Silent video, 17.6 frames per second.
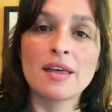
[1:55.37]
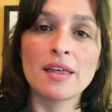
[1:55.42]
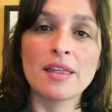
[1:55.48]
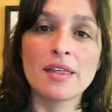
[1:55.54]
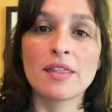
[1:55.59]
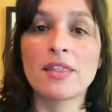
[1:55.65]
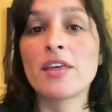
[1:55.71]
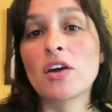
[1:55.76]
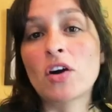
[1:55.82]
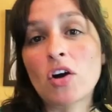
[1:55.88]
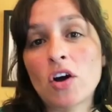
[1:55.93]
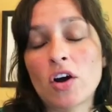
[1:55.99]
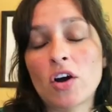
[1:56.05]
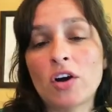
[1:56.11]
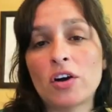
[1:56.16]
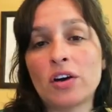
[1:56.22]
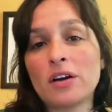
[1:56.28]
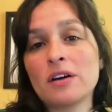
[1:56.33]
there
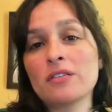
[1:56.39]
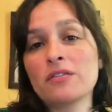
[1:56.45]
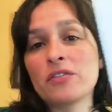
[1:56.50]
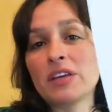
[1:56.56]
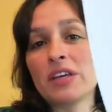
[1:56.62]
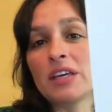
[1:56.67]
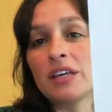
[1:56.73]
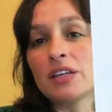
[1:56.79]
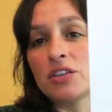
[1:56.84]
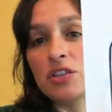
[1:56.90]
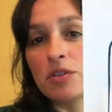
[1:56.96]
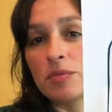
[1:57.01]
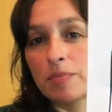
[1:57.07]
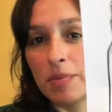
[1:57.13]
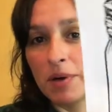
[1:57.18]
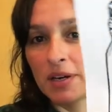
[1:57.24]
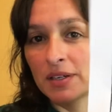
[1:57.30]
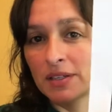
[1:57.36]
are of each
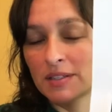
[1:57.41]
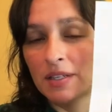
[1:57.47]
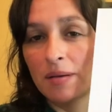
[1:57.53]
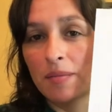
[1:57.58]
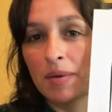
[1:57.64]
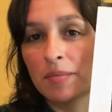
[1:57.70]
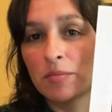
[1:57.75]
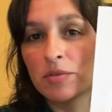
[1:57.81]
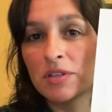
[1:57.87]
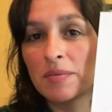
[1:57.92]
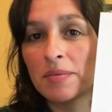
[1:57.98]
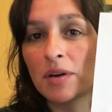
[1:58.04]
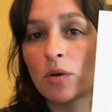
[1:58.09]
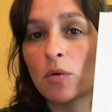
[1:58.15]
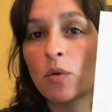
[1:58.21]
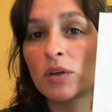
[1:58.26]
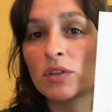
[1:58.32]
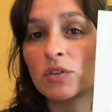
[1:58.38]
bugs. Vamos a ver
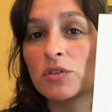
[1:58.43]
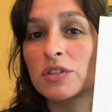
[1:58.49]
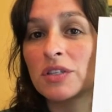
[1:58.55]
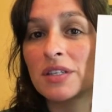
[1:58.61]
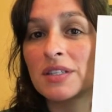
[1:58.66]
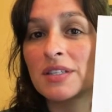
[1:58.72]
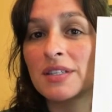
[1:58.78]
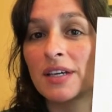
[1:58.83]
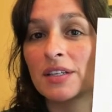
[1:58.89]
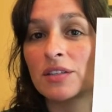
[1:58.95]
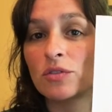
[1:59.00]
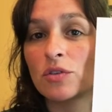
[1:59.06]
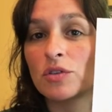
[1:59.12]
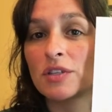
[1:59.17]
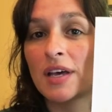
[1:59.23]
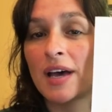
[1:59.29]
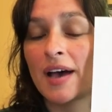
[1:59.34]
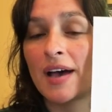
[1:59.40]
cuántos
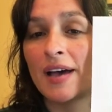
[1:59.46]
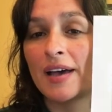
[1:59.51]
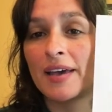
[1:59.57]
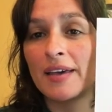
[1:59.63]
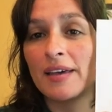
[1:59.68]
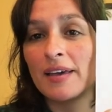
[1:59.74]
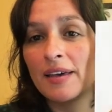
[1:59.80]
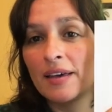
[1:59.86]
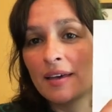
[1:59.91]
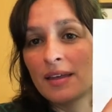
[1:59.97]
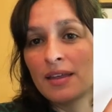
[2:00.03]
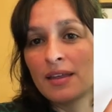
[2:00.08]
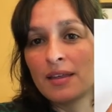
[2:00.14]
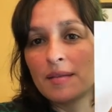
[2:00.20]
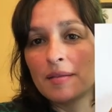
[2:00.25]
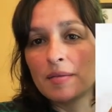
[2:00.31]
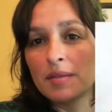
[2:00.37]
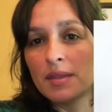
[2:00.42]
insectos hay
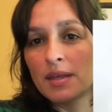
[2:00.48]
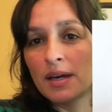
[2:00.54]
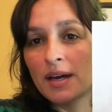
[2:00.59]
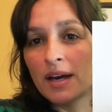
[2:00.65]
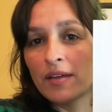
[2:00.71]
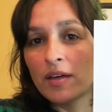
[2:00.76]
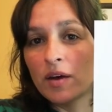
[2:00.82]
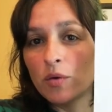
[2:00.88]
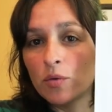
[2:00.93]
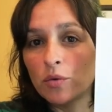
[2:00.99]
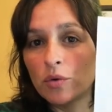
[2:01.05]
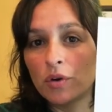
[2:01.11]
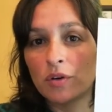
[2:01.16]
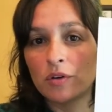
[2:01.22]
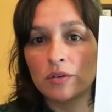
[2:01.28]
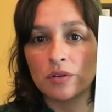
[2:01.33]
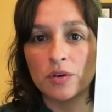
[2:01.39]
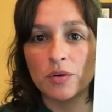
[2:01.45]
de cada
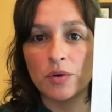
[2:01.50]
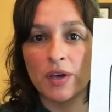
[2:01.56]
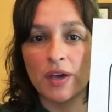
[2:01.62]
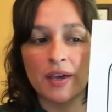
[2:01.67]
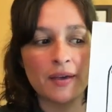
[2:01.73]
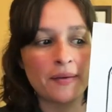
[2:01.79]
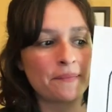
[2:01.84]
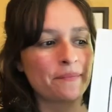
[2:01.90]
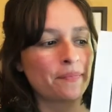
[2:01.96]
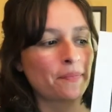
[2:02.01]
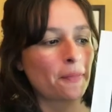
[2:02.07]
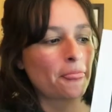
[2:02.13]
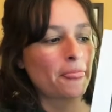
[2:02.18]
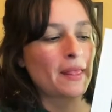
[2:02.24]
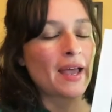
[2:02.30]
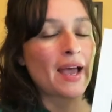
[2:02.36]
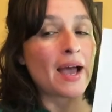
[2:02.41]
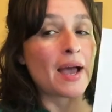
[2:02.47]
uno, okay? I